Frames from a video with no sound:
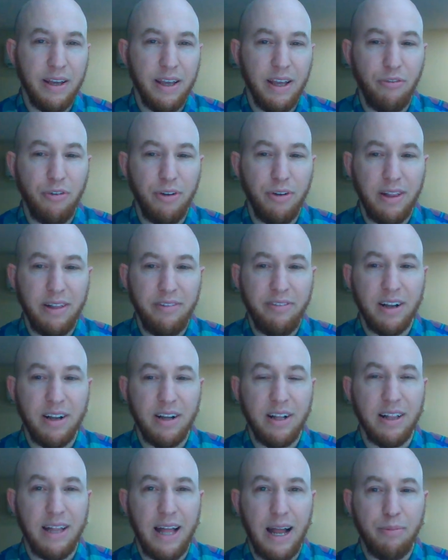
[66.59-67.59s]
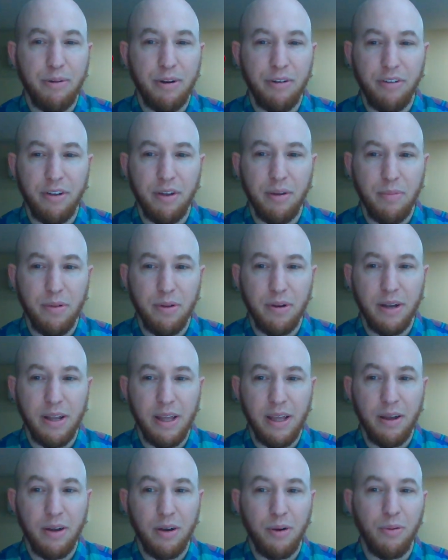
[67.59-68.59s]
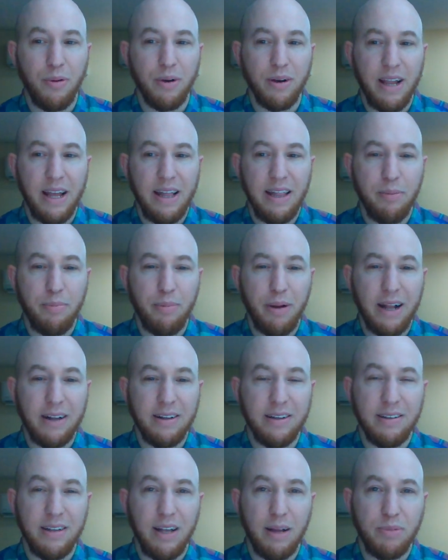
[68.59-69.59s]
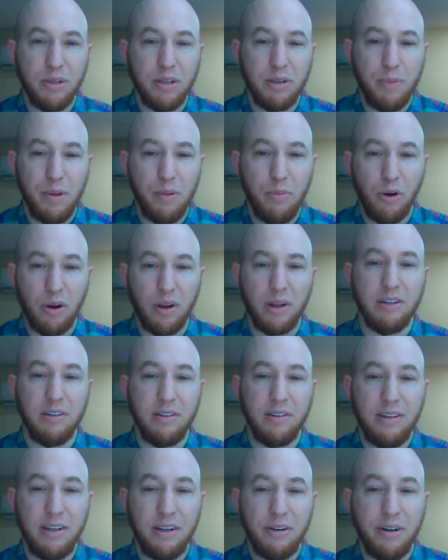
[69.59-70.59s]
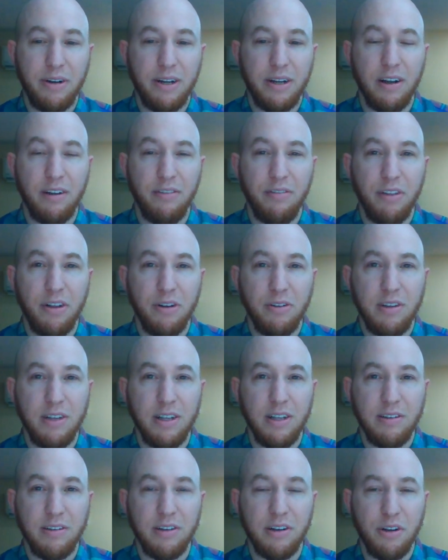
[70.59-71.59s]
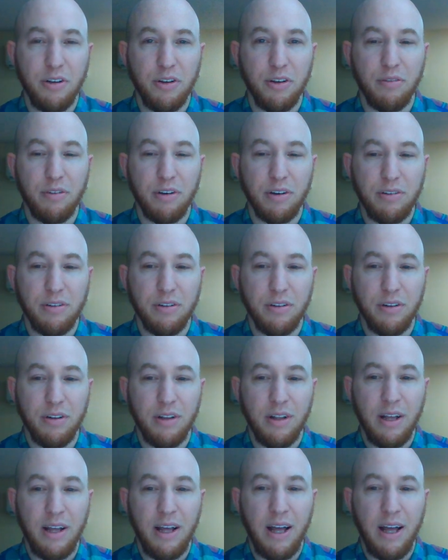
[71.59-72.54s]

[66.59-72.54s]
If we live in a collaborative community where daily practice helps us be more considerate of those things that are universal,